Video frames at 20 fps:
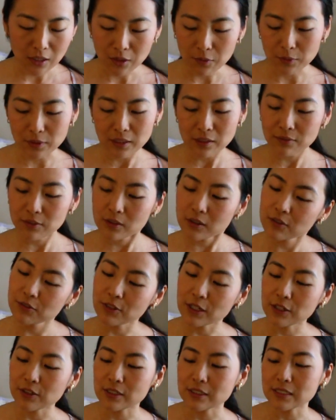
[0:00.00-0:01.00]
Whenever a
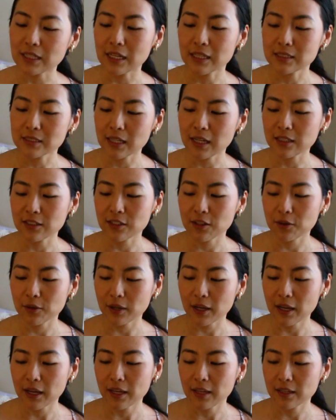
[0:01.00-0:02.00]
fragrance has that note,
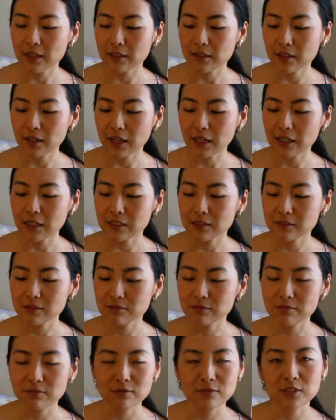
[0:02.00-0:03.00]
I
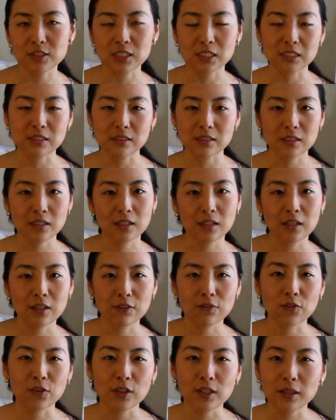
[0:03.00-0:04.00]
just
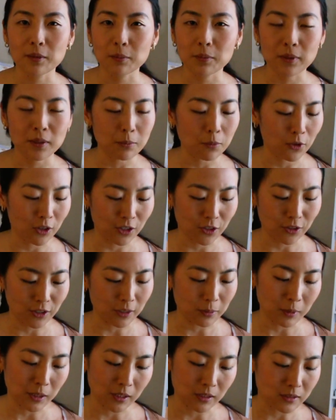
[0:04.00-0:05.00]
feel it be more
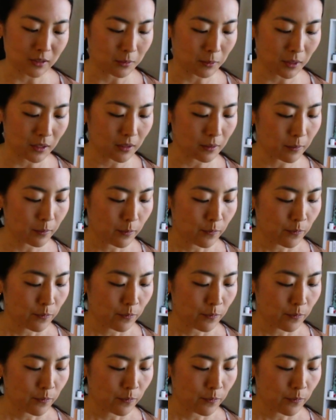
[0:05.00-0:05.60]
creamy to me.